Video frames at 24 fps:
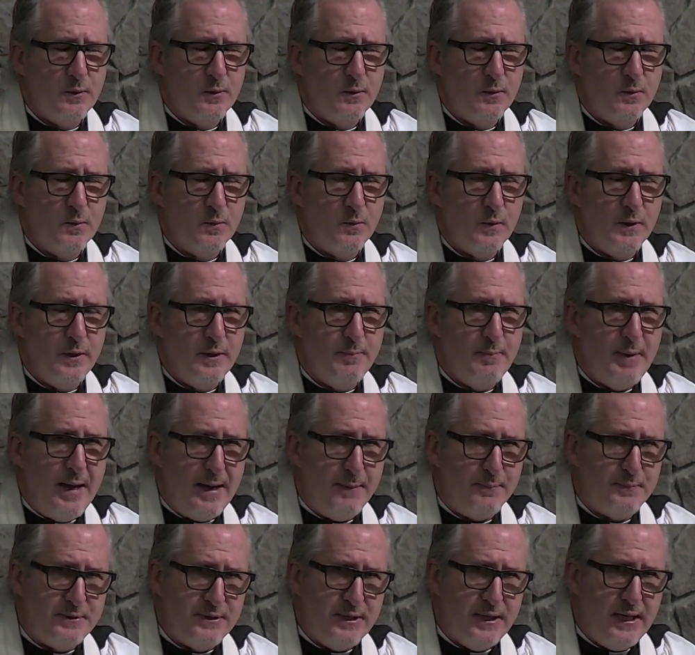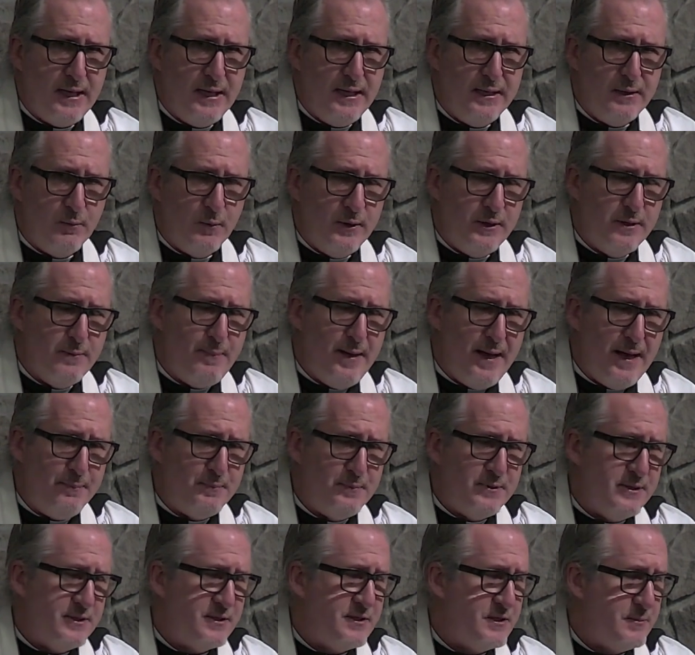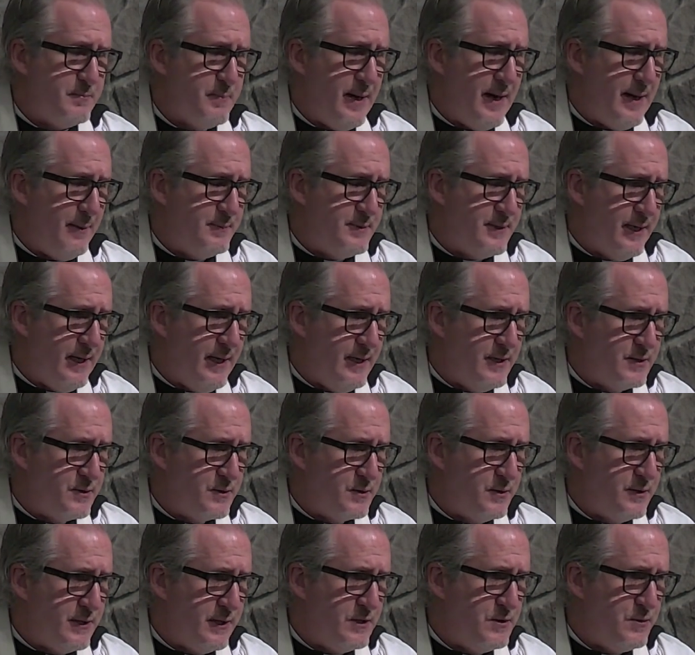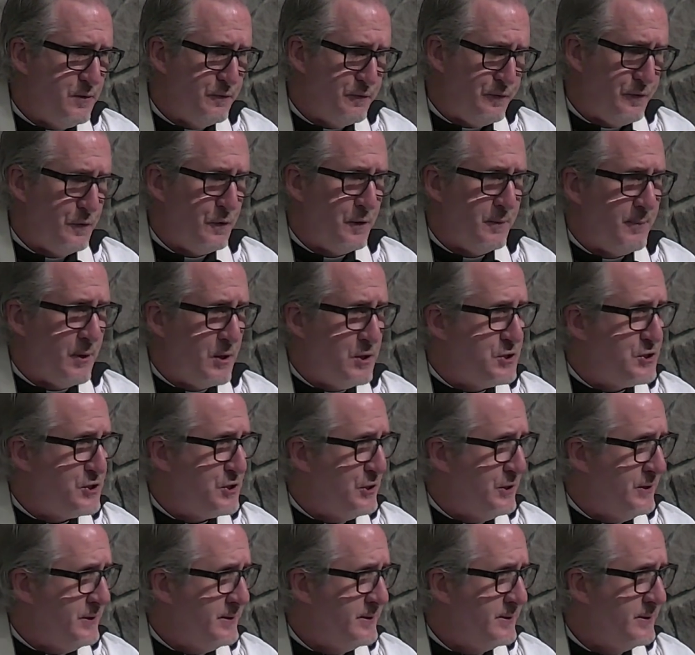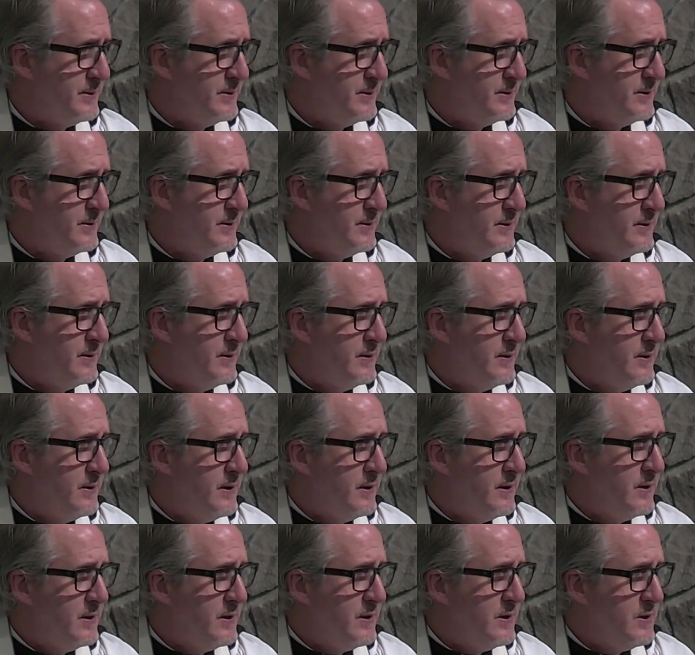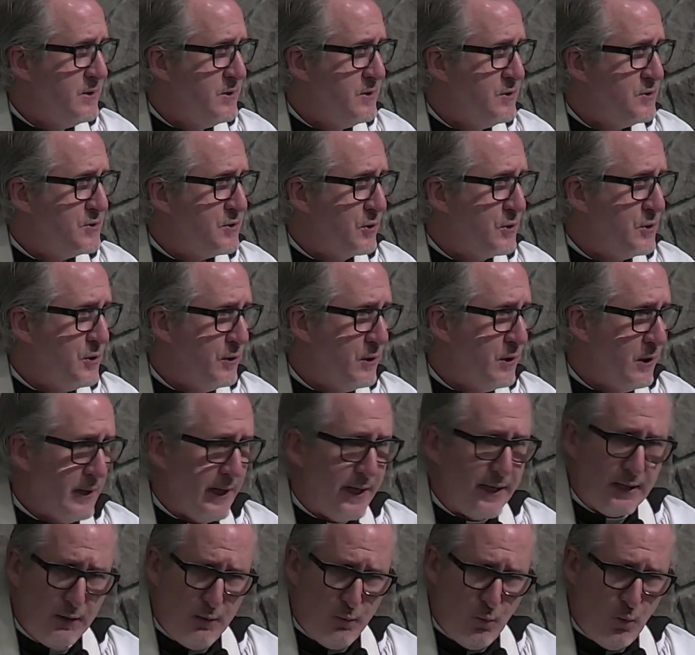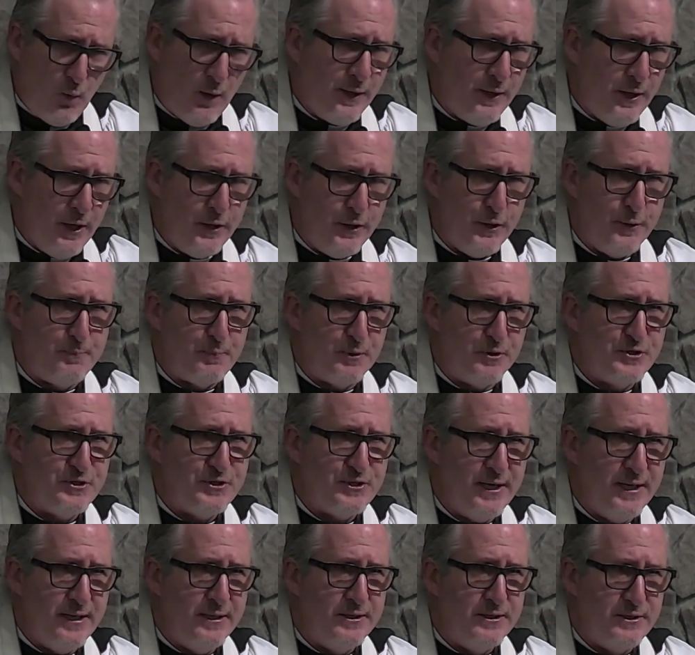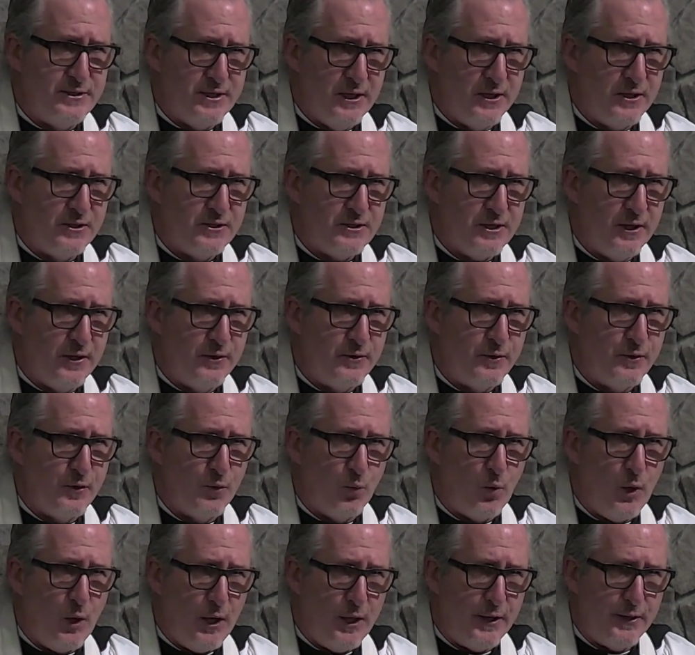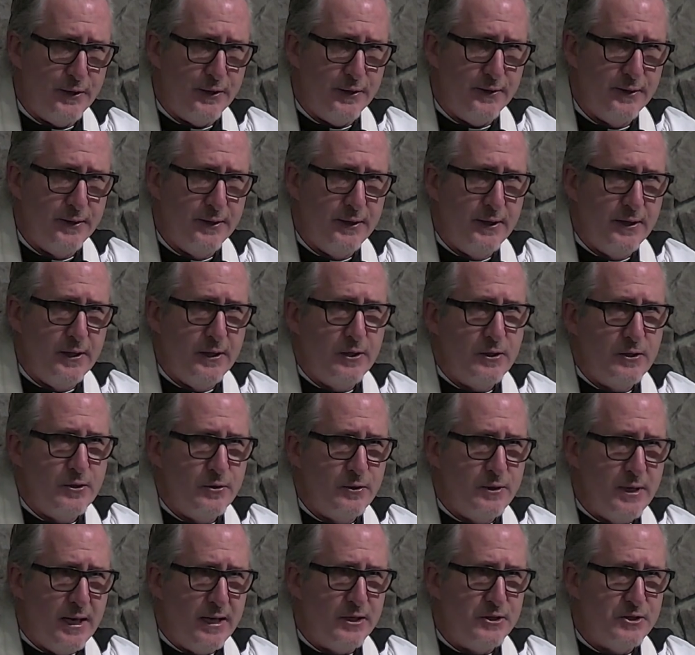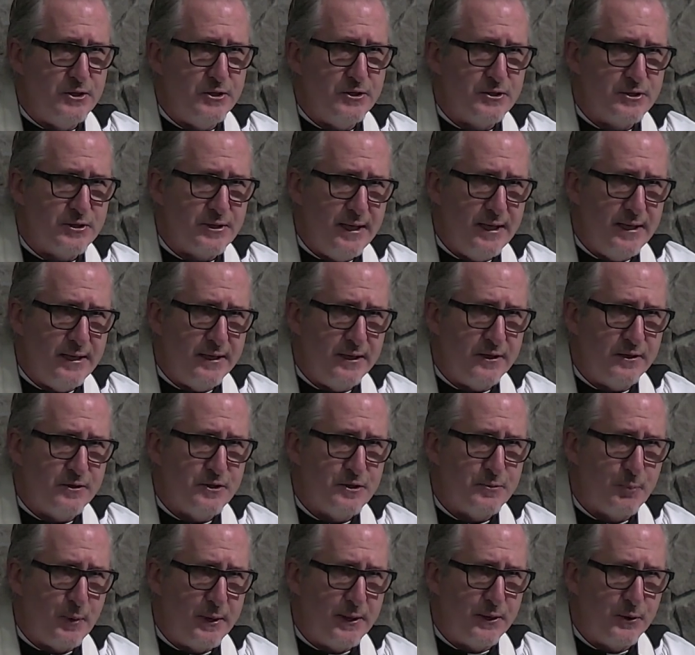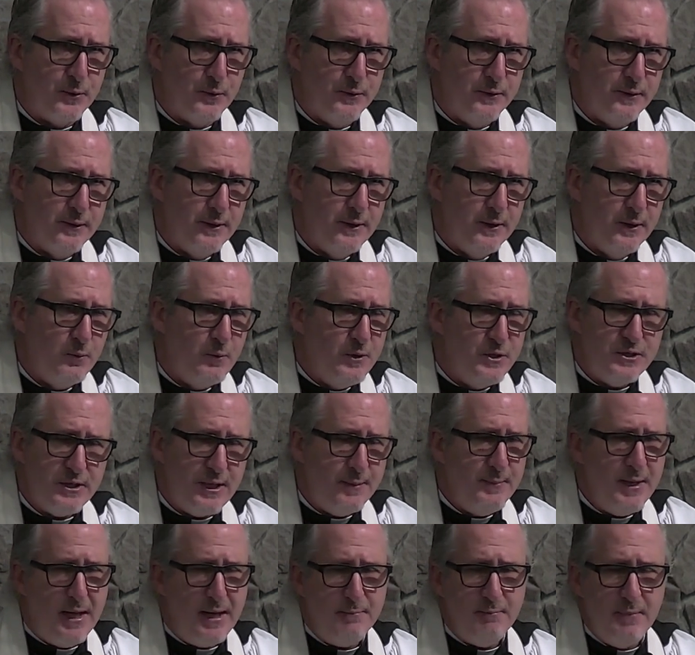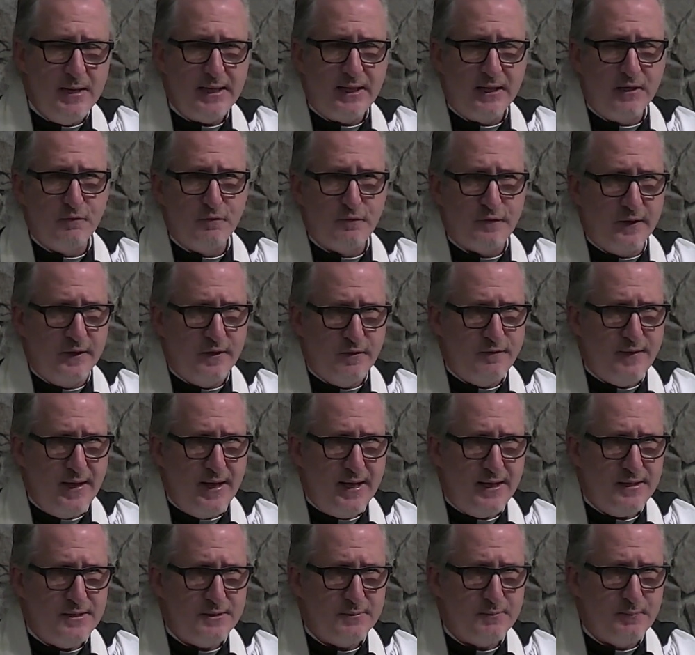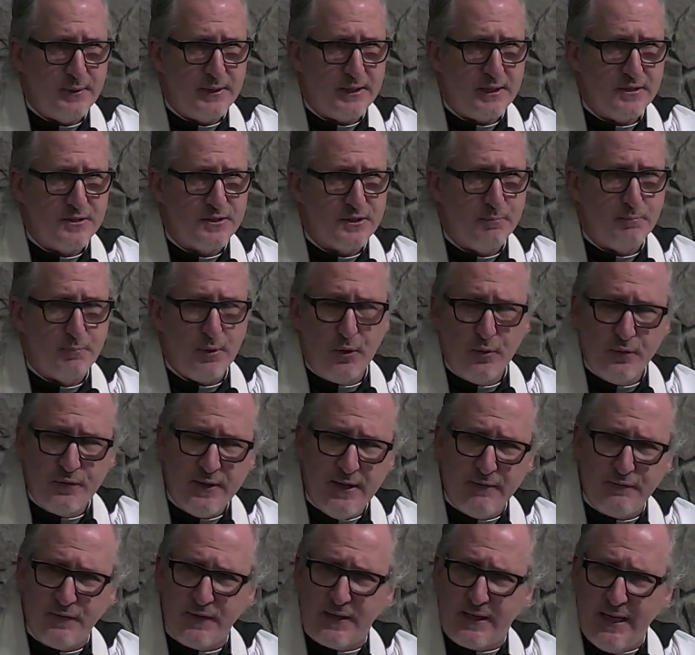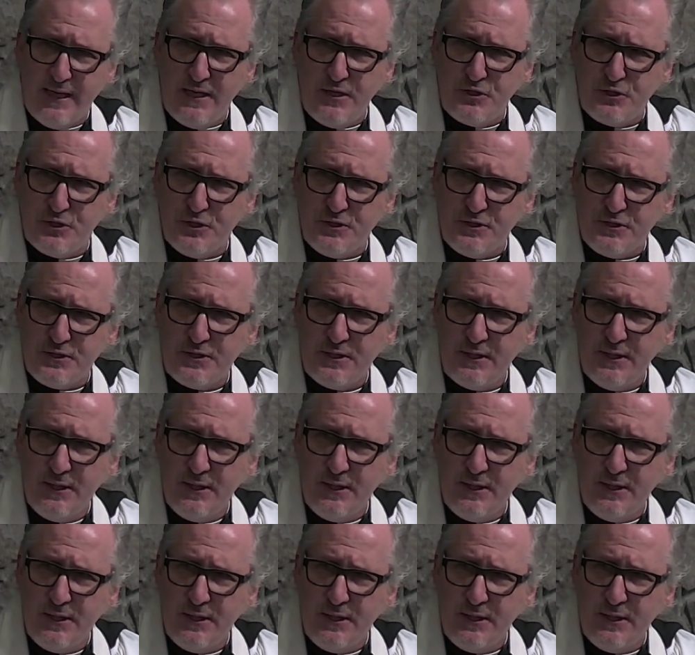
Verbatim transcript: When the, bapti- when the Baptists baptize, they do full immersion. So you're like a 100% dunked under the water. You're not just getting sprinkled, which I'm not making fun of that because they're both efficacious,